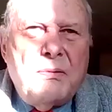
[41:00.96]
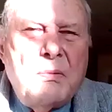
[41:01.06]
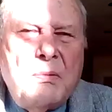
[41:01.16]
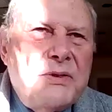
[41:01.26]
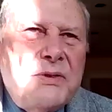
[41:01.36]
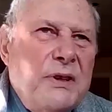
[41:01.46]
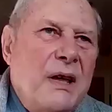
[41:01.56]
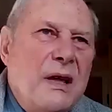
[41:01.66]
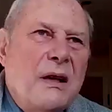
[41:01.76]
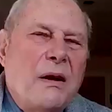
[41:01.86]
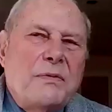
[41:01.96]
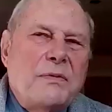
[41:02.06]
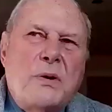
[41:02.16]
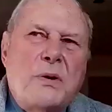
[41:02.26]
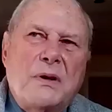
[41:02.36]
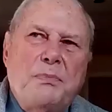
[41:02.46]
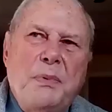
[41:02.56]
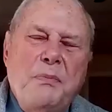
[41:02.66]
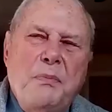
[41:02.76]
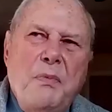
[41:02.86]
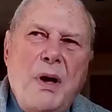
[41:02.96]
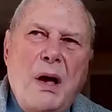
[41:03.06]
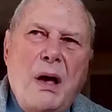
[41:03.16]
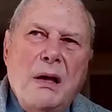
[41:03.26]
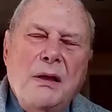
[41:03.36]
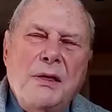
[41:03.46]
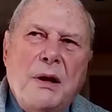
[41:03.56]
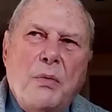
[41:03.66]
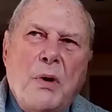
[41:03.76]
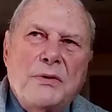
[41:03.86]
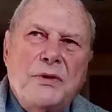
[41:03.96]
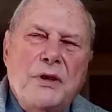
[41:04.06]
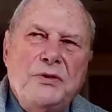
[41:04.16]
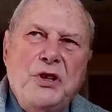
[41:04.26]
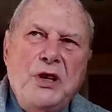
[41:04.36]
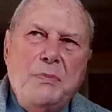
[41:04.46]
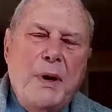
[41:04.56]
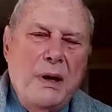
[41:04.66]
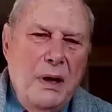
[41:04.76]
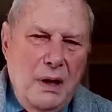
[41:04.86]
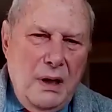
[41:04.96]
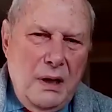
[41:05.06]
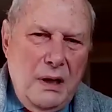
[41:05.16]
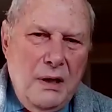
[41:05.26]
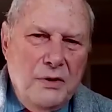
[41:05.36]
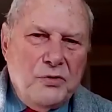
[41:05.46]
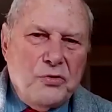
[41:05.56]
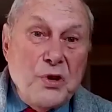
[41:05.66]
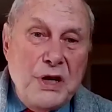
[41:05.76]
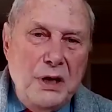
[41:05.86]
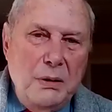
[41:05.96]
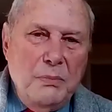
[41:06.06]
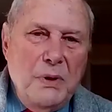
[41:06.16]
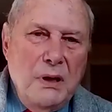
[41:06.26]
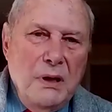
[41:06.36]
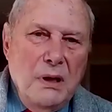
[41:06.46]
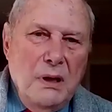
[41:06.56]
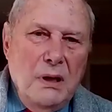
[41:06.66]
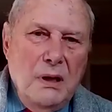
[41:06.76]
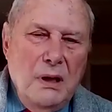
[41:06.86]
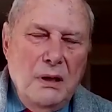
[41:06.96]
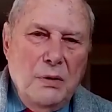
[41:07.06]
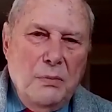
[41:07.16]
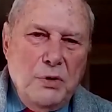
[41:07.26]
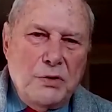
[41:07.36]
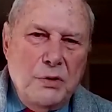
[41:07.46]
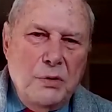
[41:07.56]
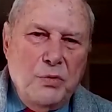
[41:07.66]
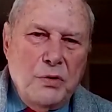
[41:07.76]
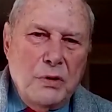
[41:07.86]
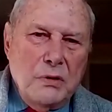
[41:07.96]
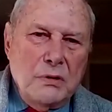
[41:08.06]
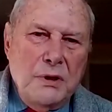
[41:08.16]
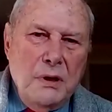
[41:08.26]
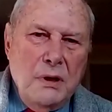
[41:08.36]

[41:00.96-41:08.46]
was, of course, there was a deep stream in the Muslim world